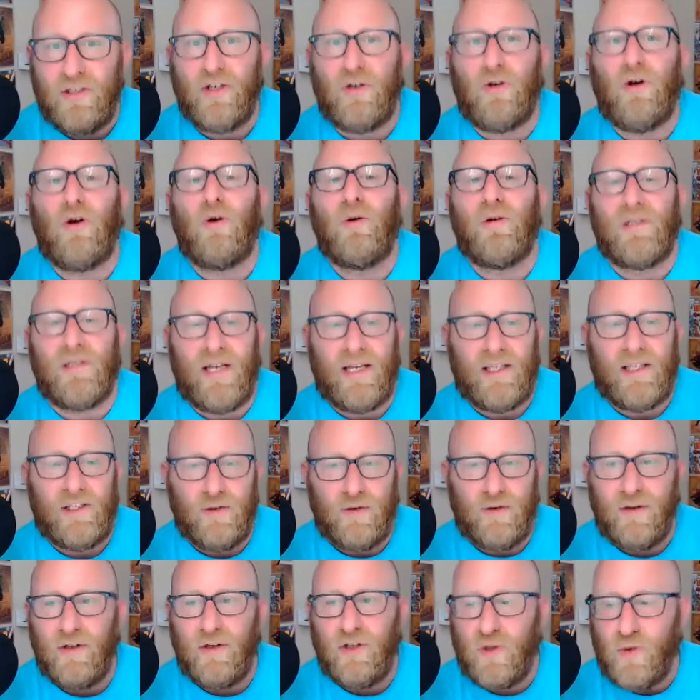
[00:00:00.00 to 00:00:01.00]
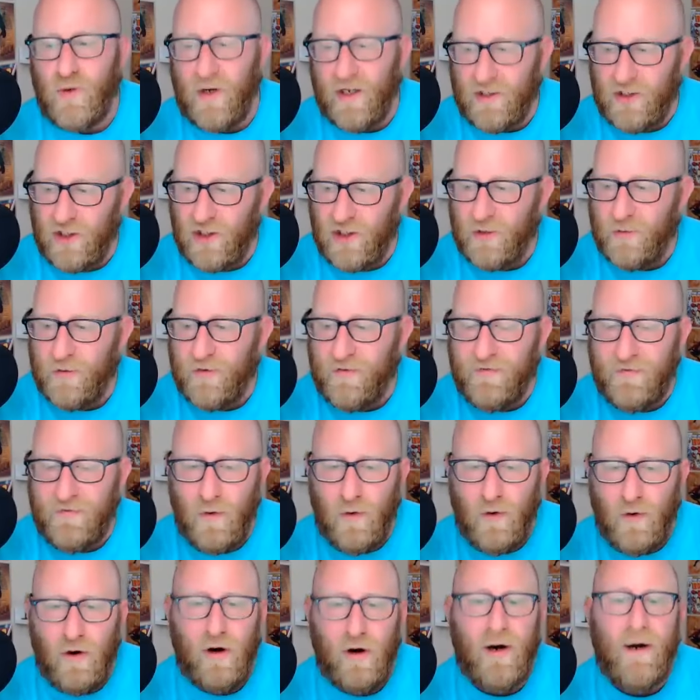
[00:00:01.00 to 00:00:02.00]
You're always answering those questions
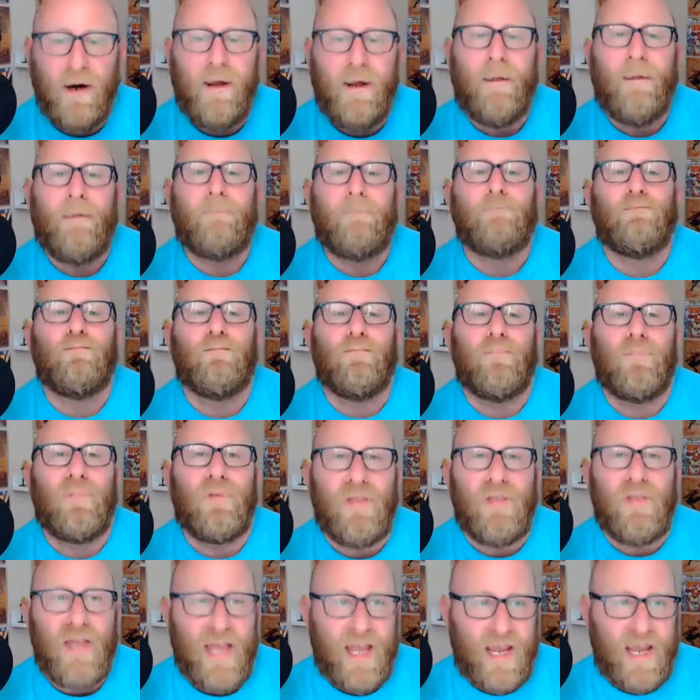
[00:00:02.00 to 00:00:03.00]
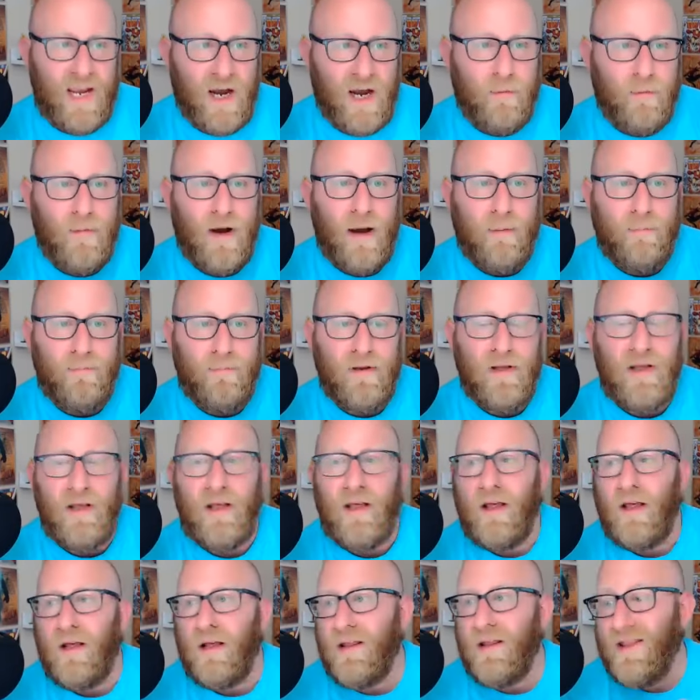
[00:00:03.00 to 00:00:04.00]
before they come up.
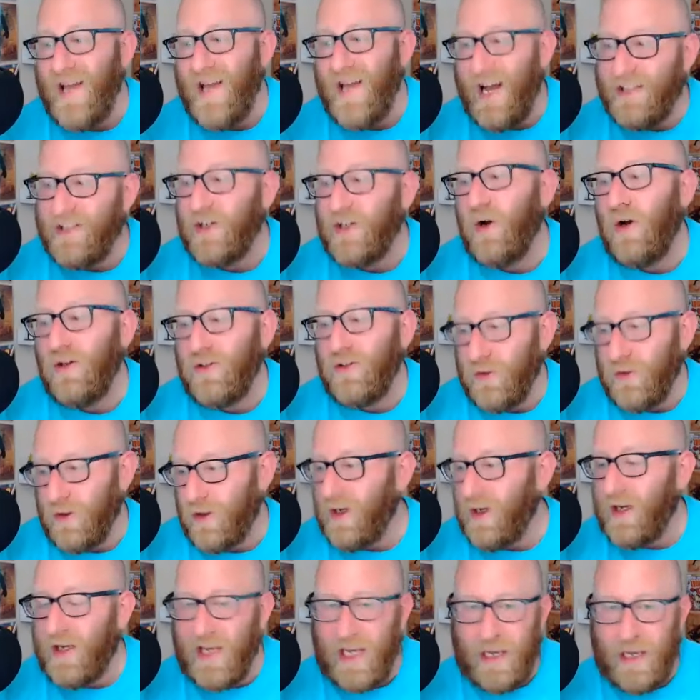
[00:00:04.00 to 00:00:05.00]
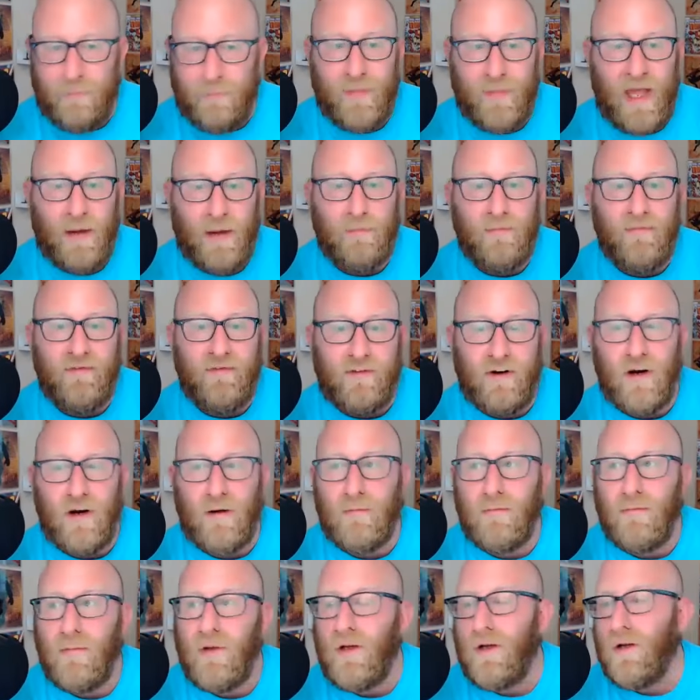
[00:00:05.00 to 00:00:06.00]
That's also going to keep them
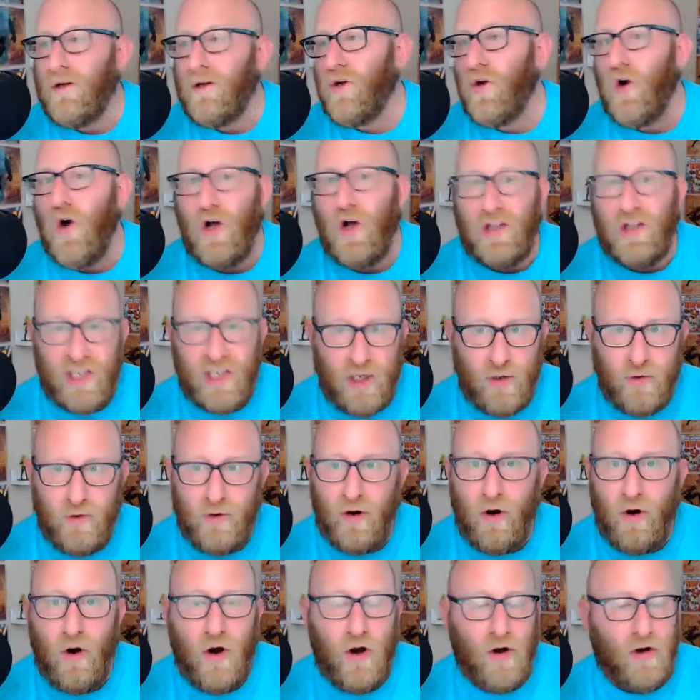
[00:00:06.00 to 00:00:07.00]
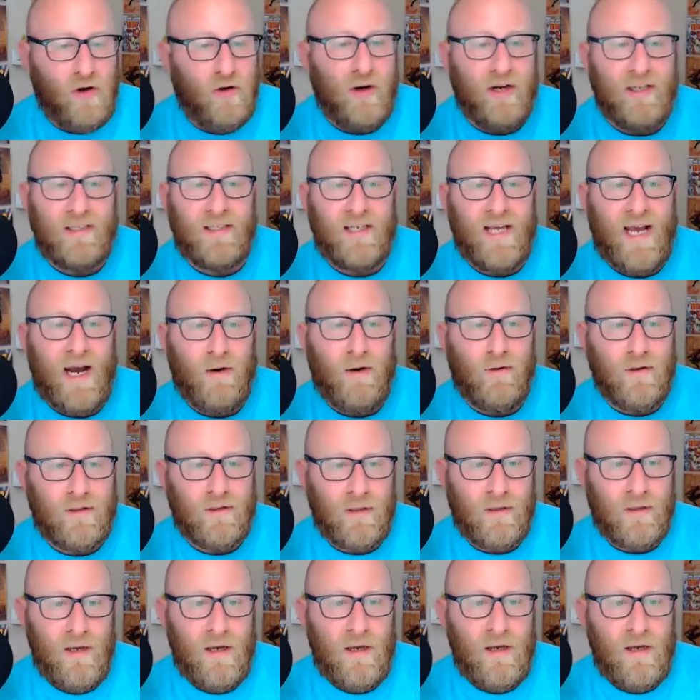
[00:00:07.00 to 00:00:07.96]
from calling you at all crazy hours.